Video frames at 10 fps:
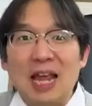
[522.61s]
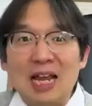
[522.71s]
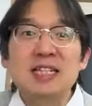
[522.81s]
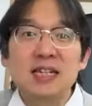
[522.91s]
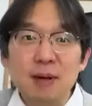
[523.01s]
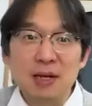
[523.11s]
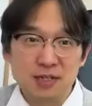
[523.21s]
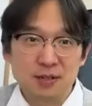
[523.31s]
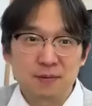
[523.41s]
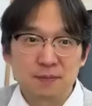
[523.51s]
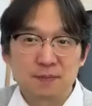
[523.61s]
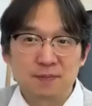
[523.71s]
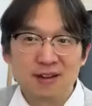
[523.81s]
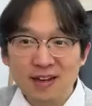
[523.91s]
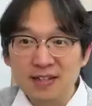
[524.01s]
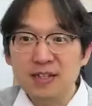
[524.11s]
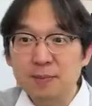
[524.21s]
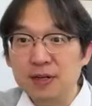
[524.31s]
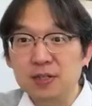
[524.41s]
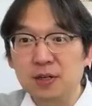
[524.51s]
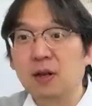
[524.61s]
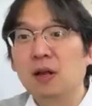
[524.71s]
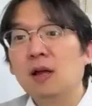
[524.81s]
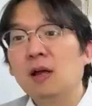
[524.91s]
estimation, estimation.